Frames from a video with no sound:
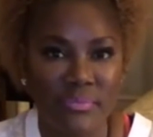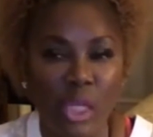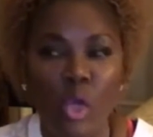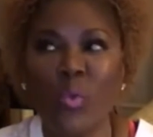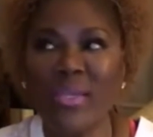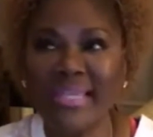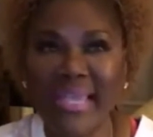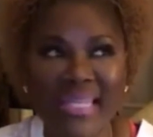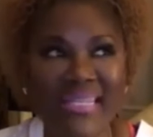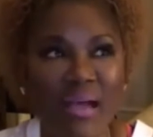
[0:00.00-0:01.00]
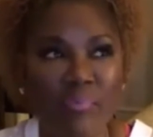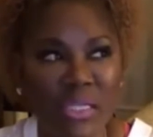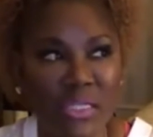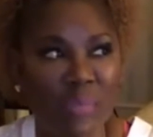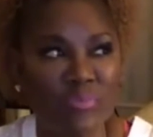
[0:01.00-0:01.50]
We cannot
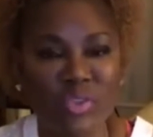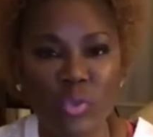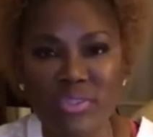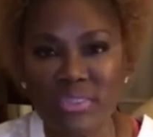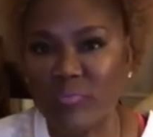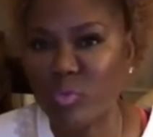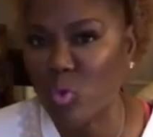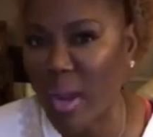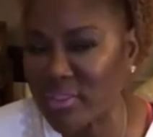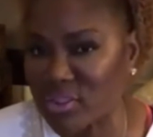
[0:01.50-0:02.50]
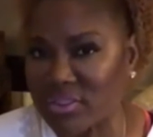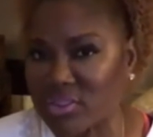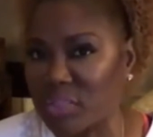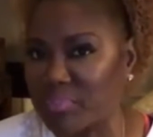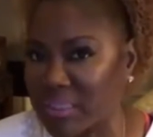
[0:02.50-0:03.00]
become so self-righteous
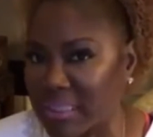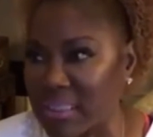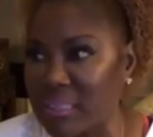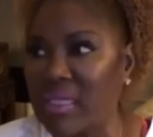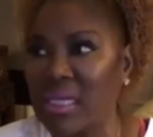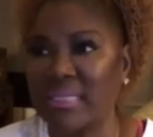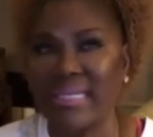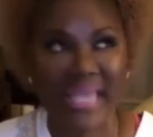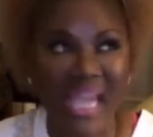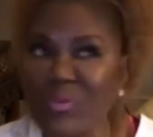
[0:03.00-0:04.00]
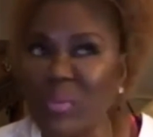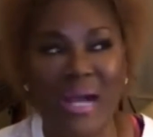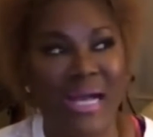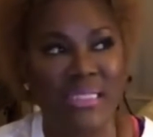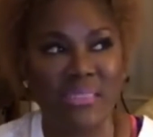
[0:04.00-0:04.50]
to believe that
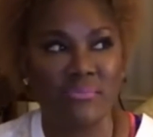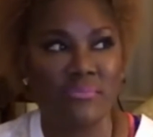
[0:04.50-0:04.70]
everybody